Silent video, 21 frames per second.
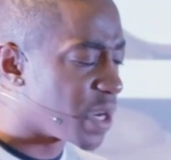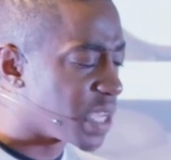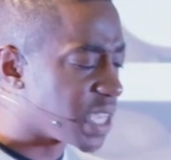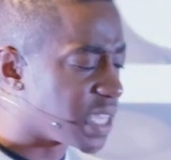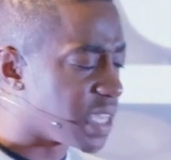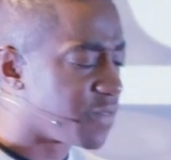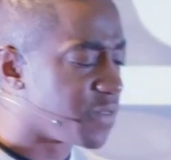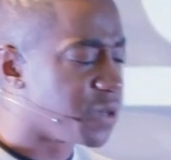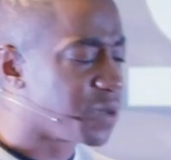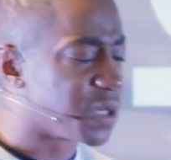to
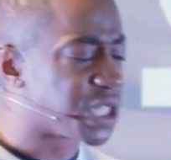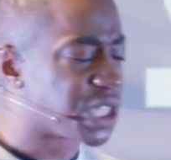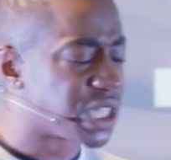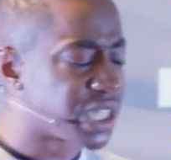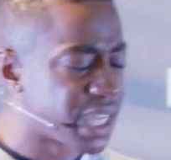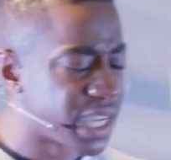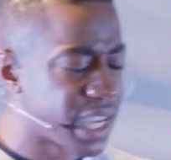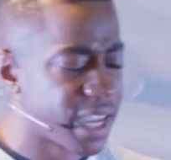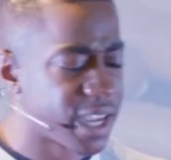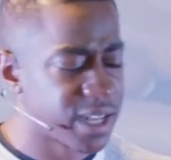give you a
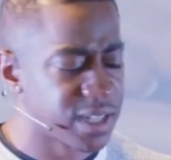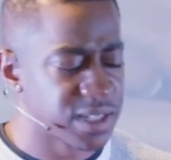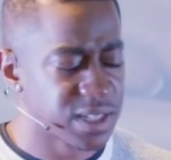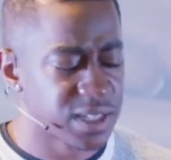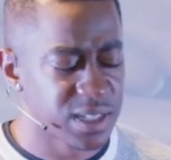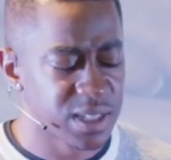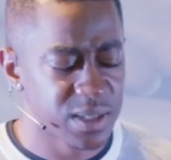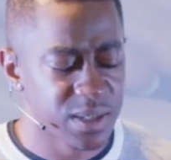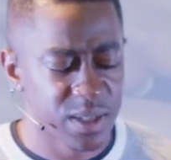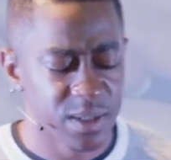
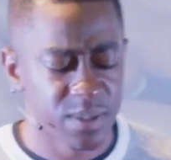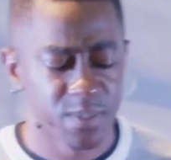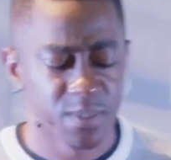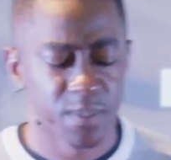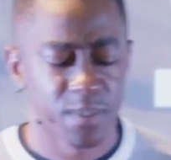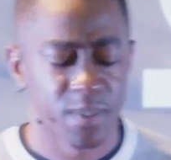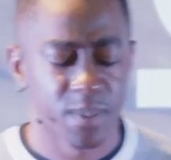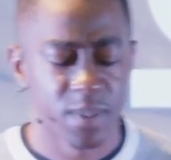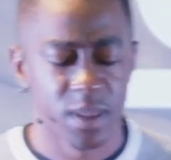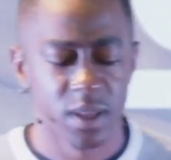chance
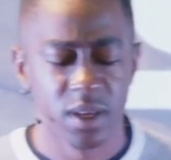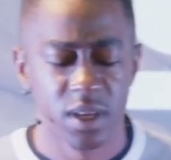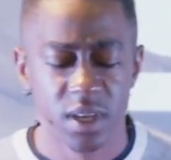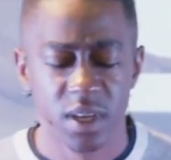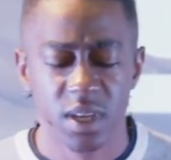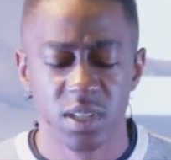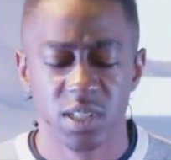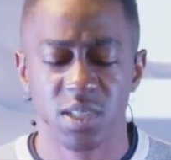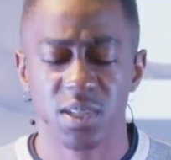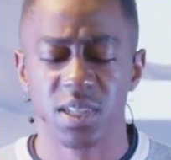
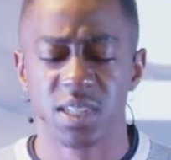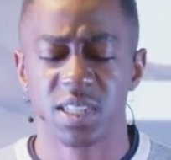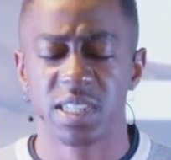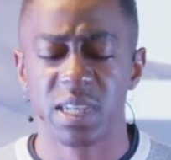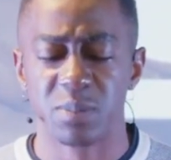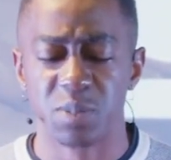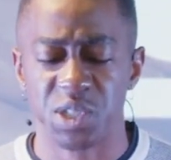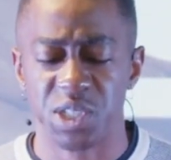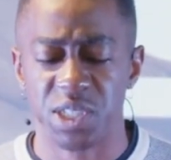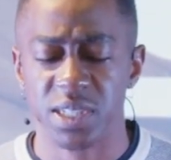to
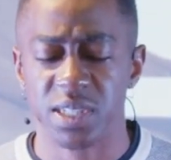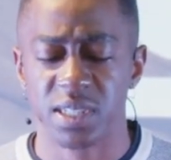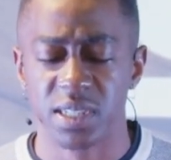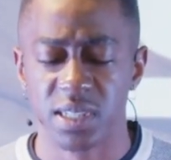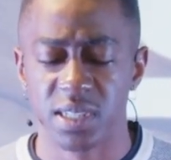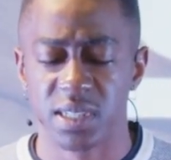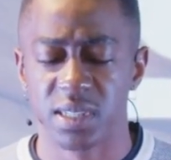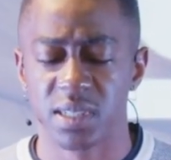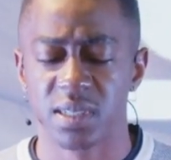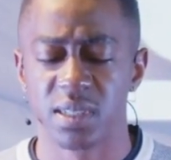accept
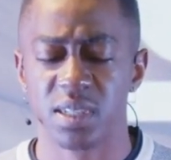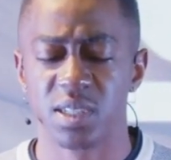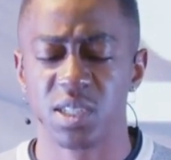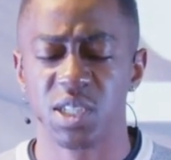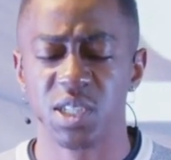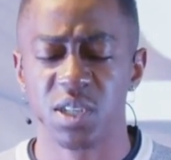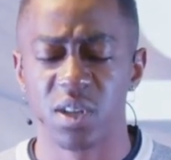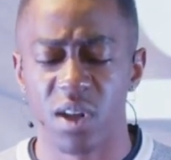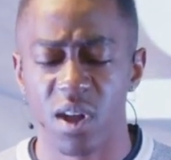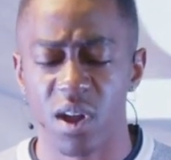Jesus
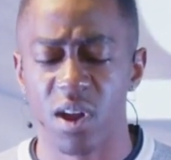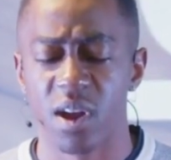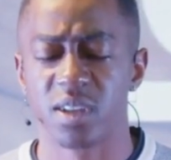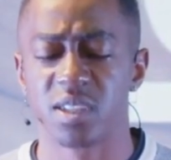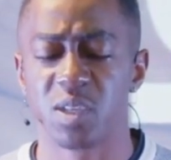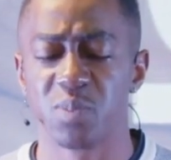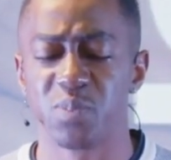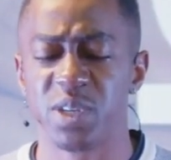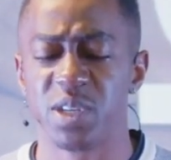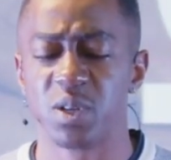into your heart
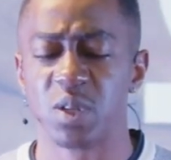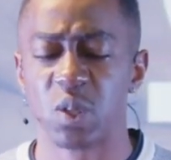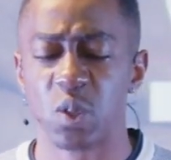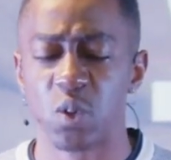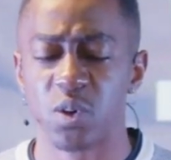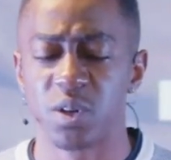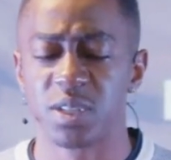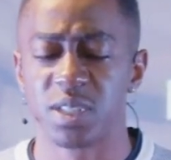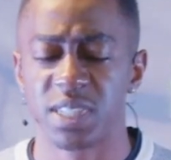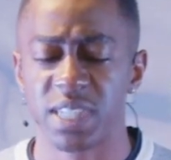to be your
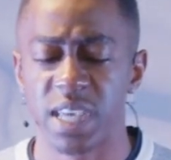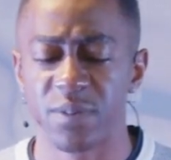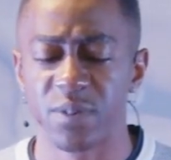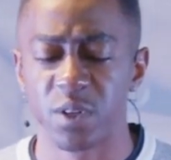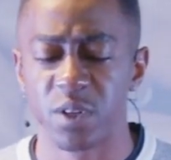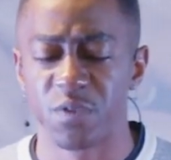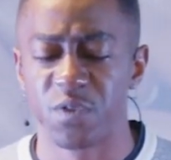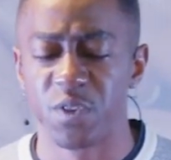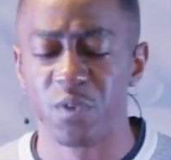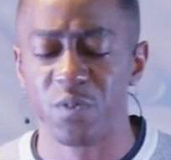Lord and
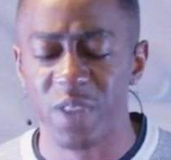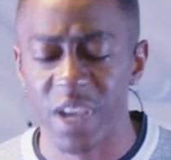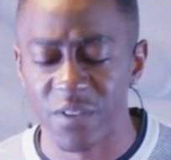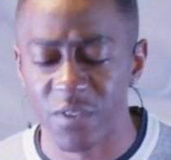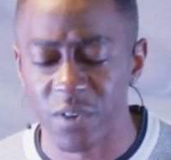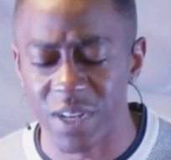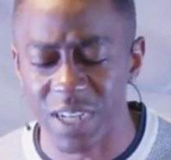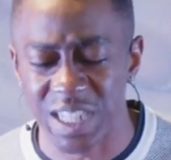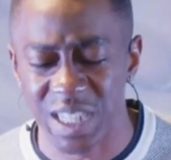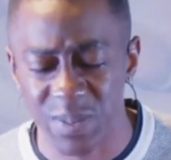Savior if you've
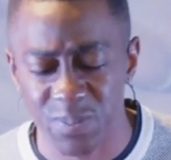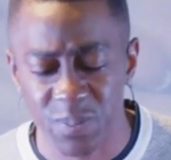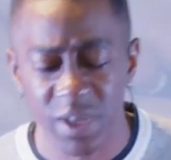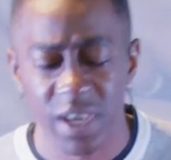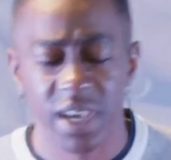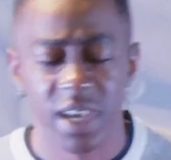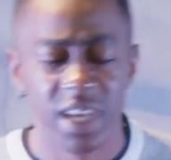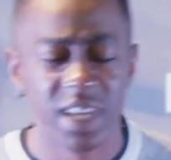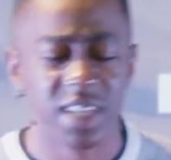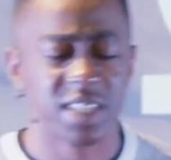never
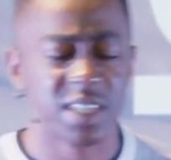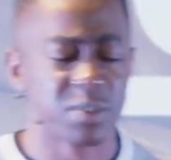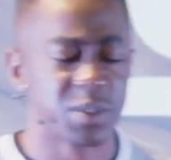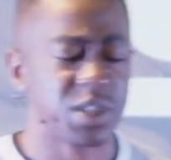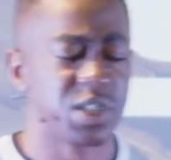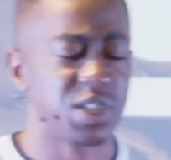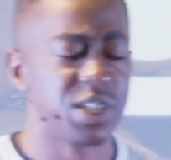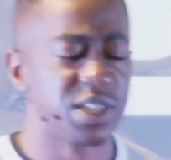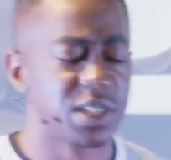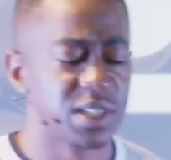
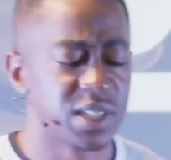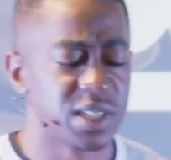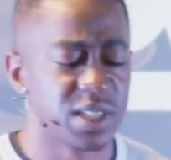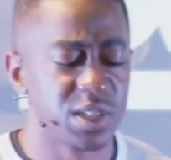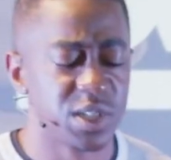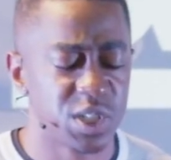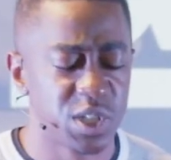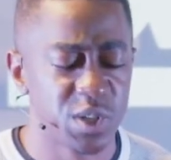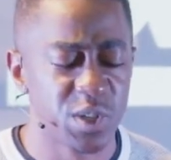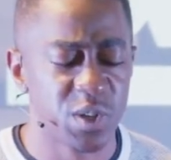accepted Jesus
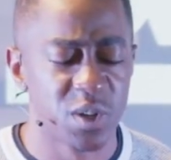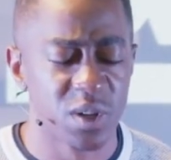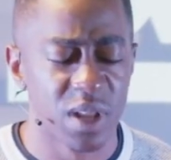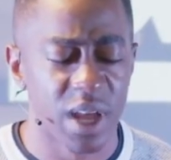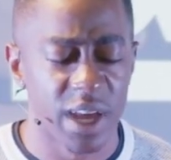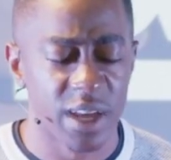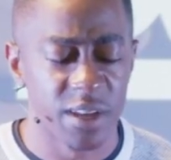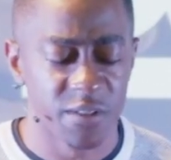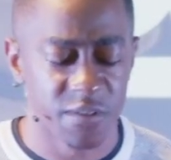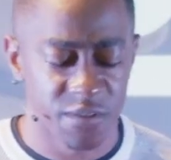into your
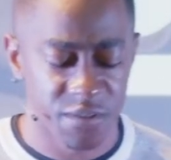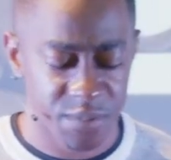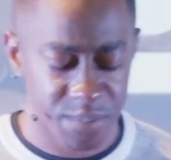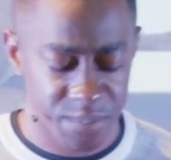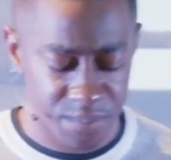life.